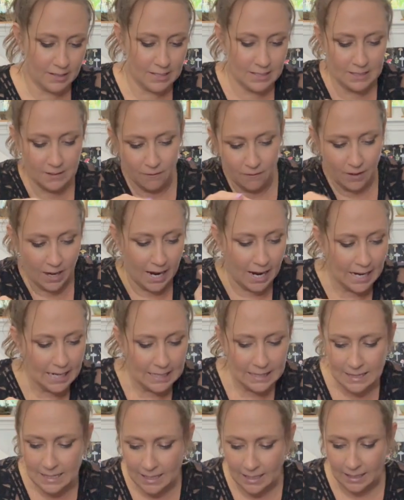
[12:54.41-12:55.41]

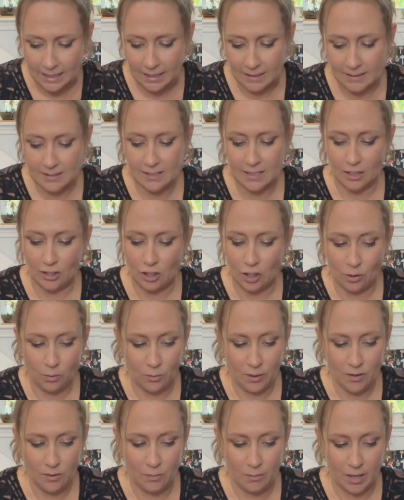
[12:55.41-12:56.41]
divine things can go
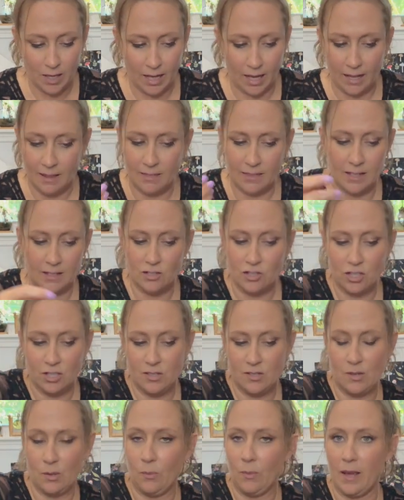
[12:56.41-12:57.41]
with me, and then
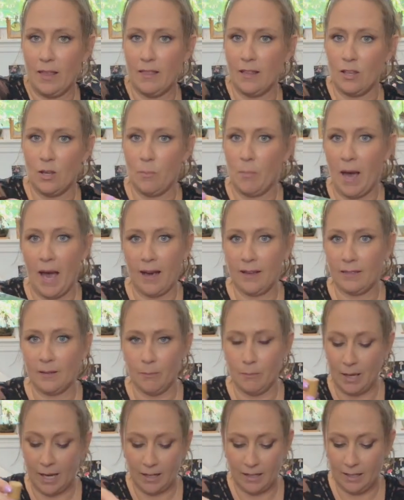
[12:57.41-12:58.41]
just the way that you pack
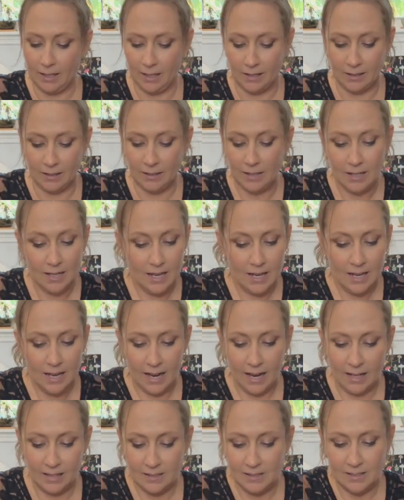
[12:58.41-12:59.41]
them back in,
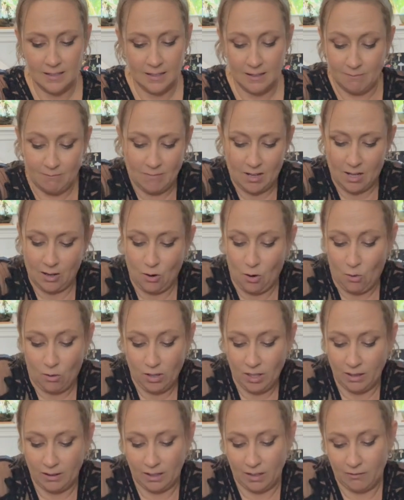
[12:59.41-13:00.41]
it's
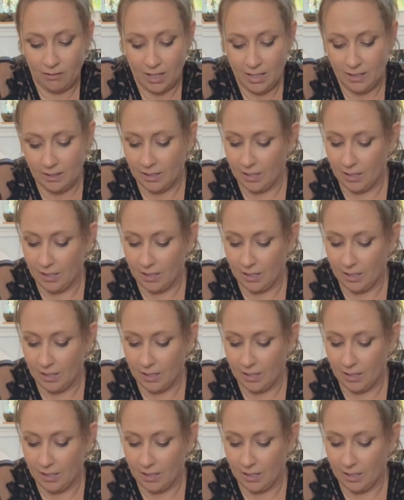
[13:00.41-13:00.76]
accordingly, right?